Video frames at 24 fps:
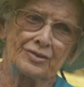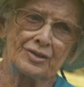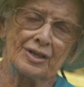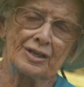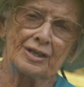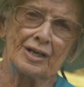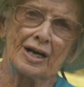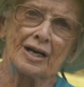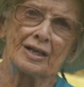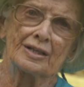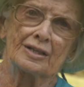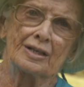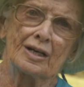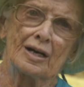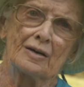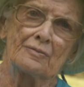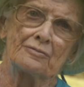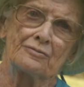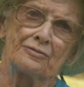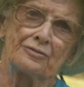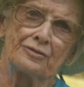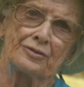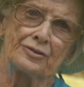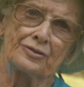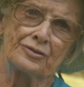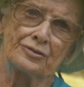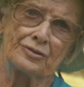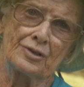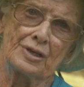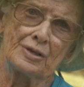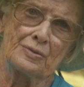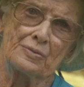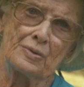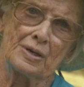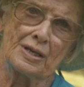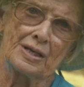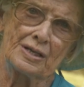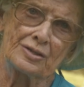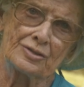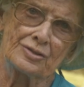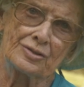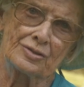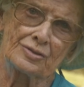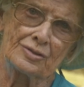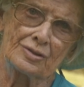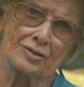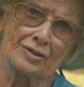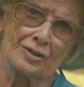said I'd come for three
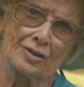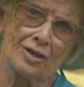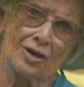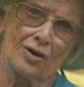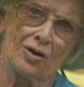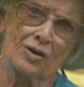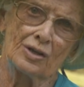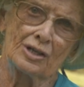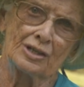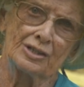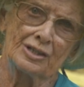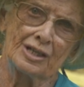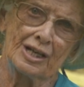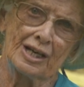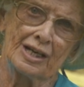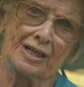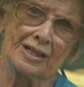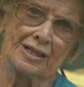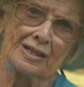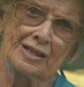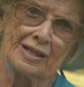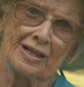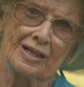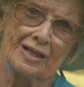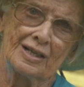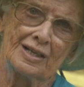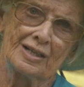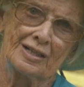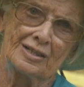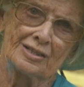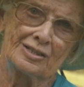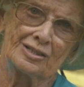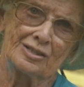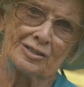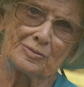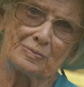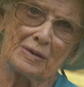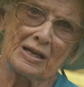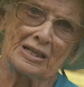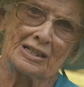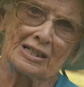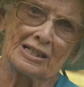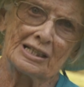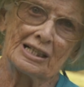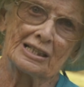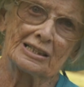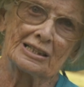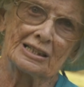weeks holiday to
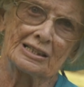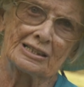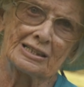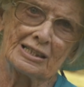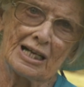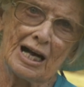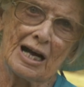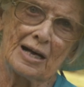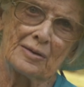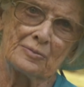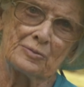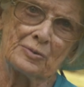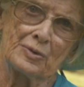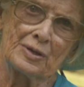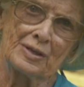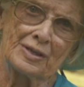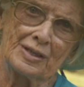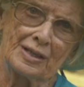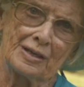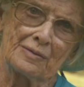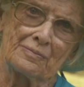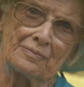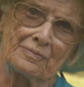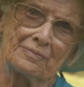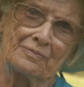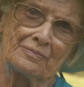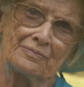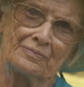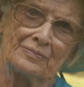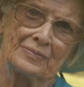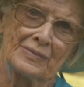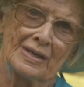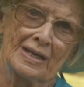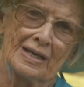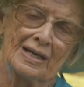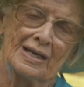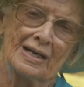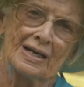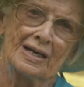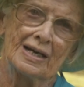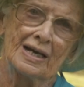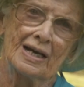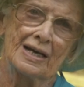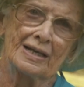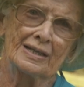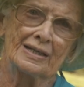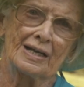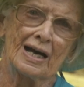spend a little time with him.
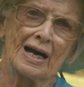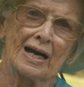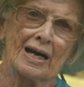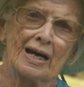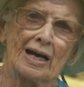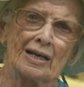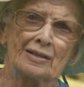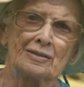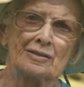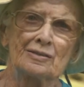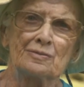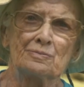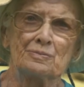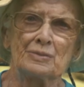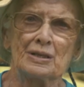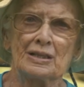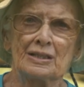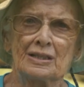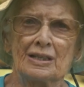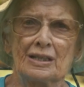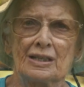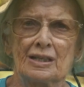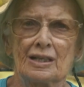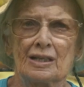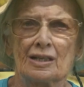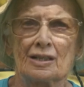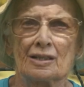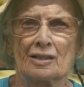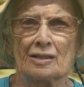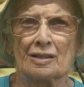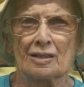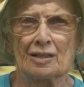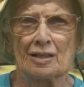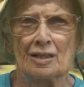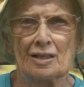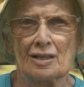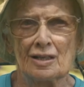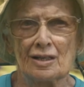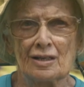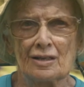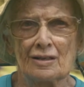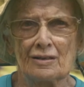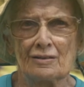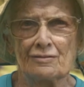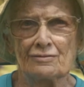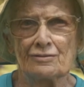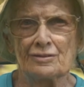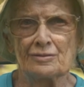And I hadn't been here
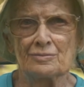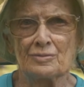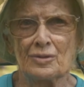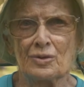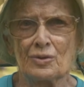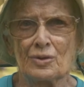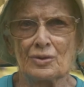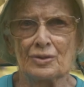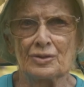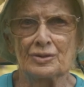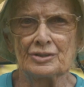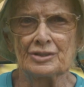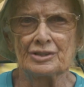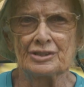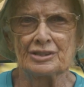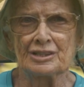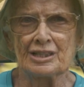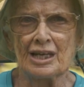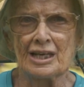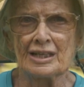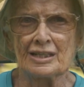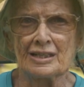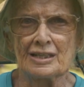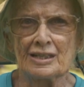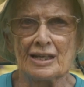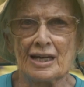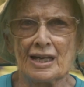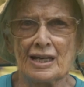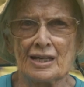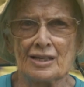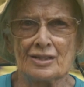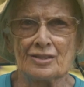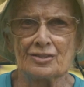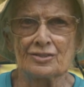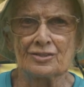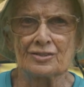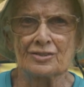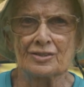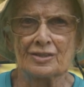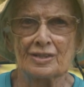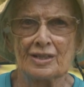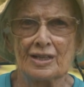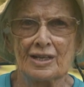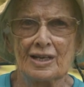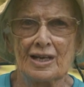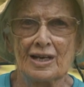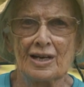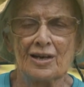for more than 10 days
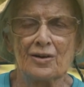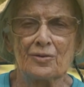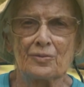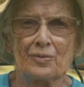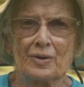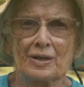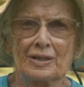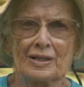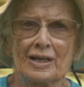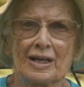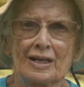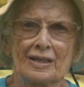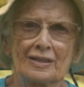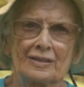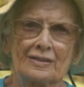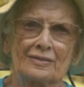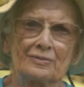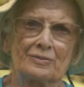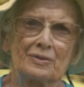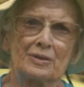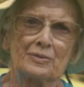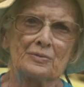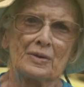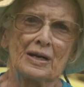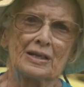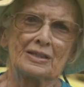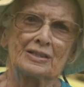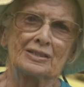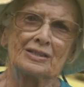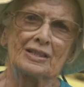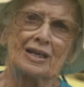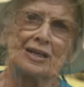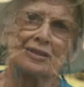when I, we went